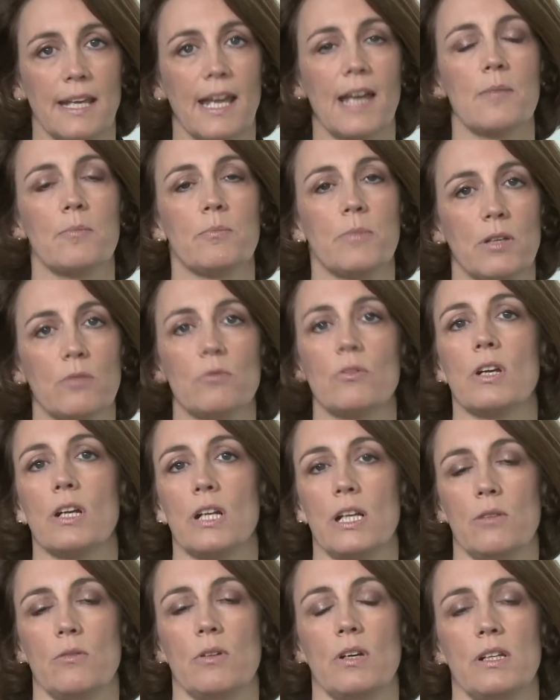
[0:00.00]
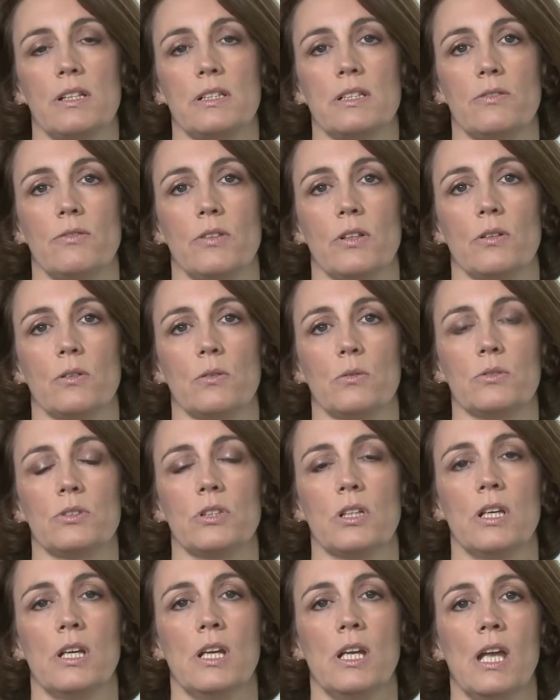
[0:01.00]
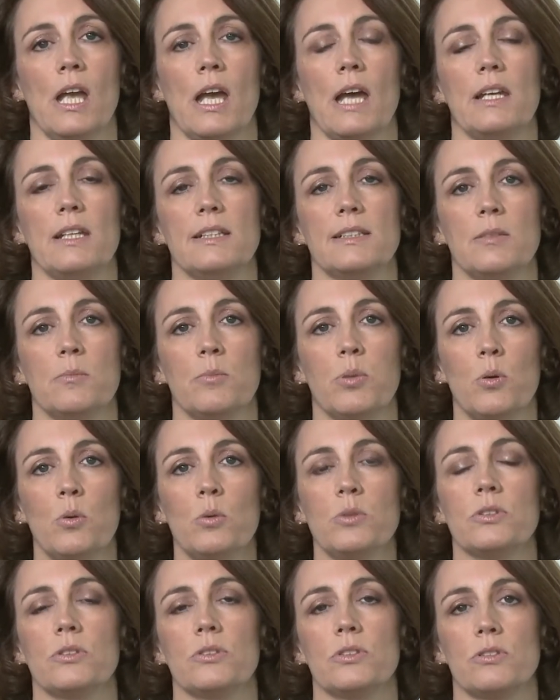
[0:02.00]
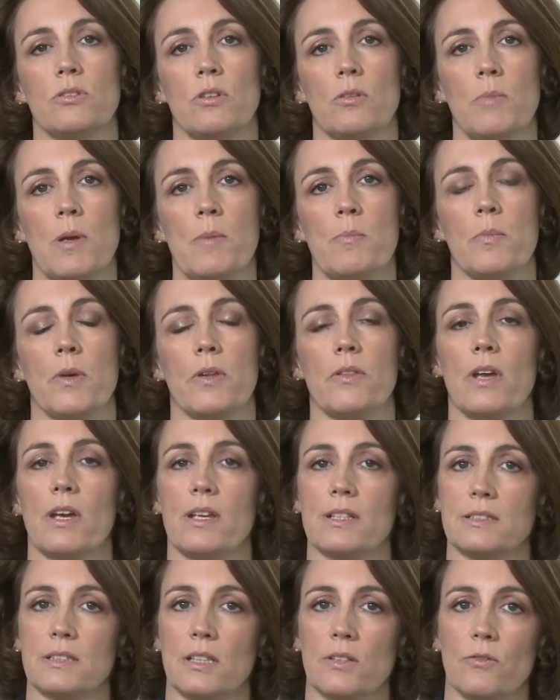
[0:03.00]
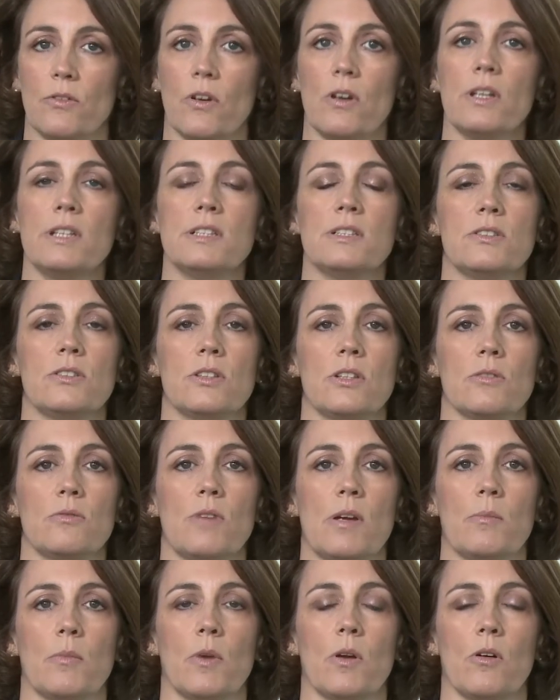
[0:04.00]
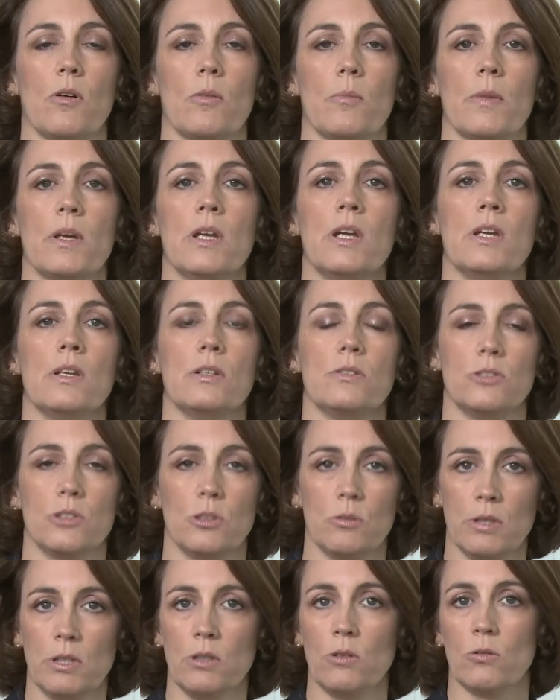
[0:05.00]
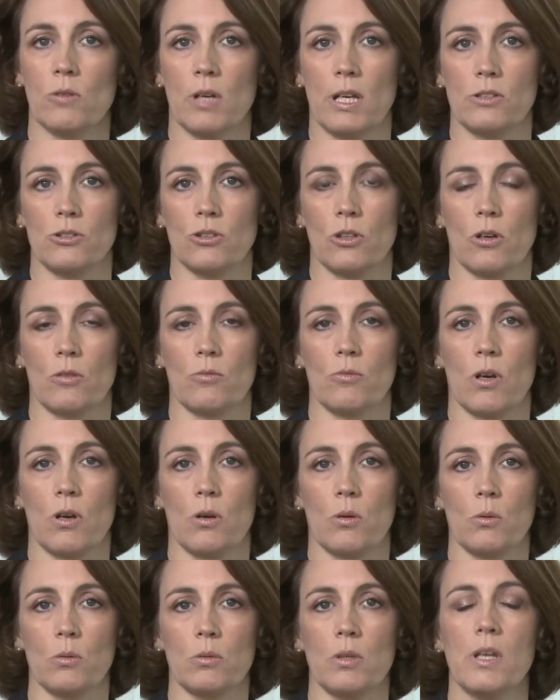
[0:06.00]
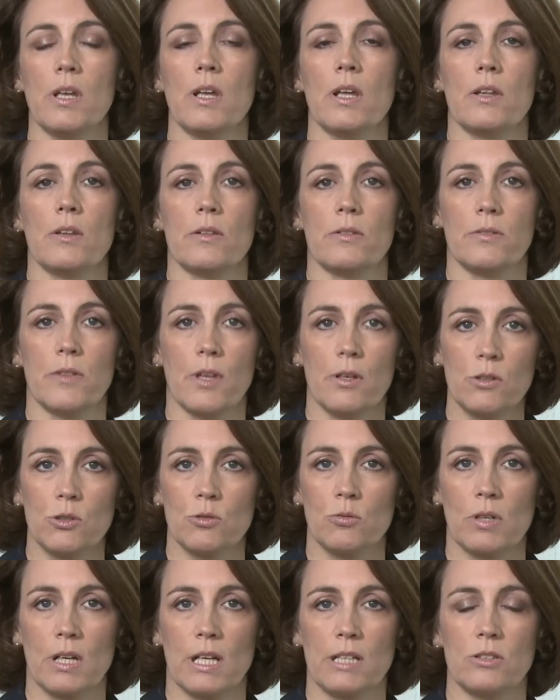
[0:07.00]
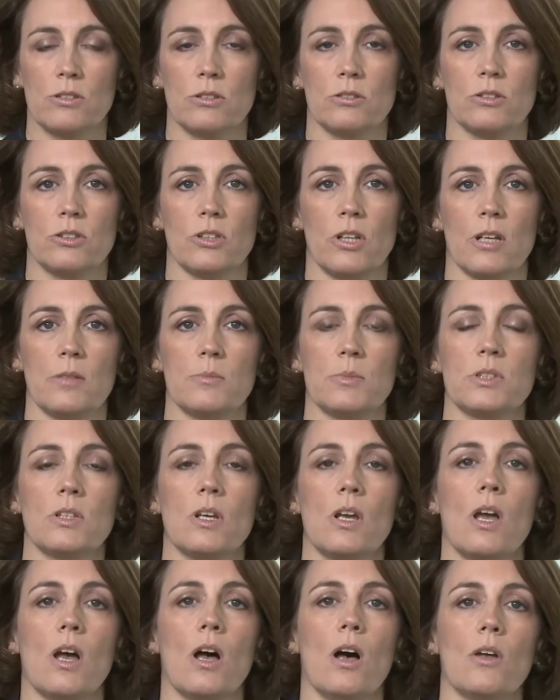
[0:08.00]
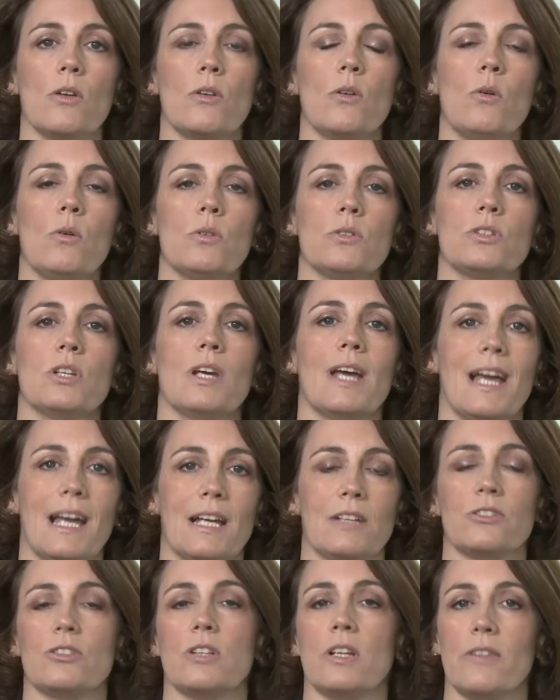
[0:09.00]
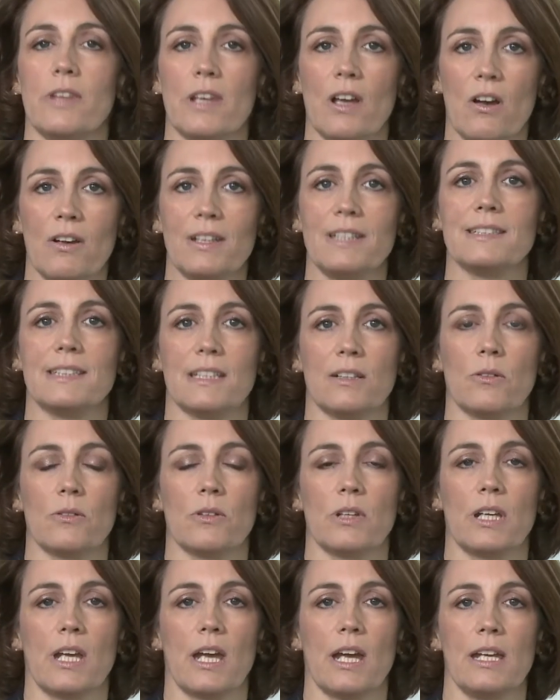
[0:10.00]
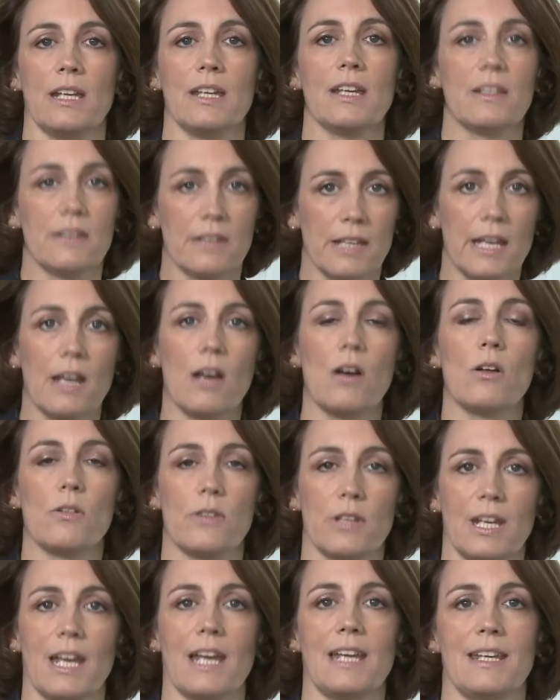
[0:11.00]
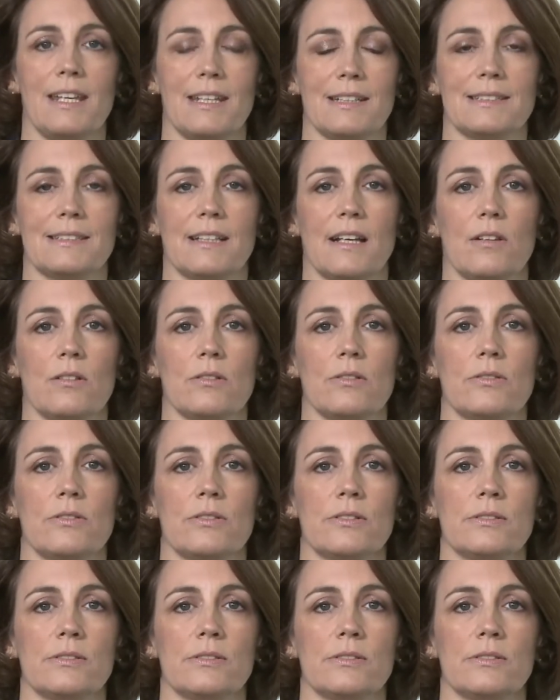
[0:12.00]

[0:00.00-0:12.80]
can be really, really difficult. And it's important to remember that as an advisor to the RemCom, doing your HR role, those relationships are not actually the icing on the cake, they are the cake itself.